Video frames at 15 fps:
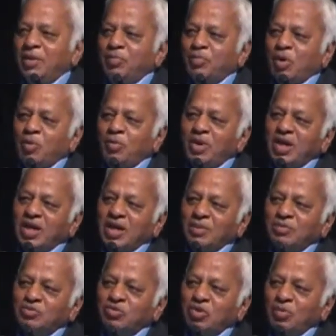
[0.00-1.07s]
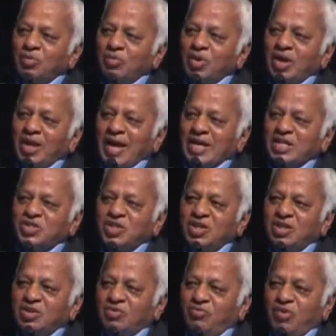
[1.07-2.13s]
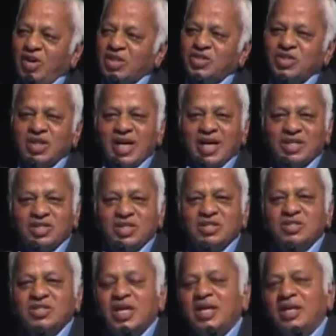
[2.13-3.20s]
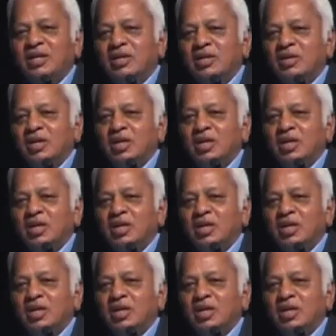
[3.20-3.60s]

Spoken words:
Probably it comes from an action, reflection, action cycle.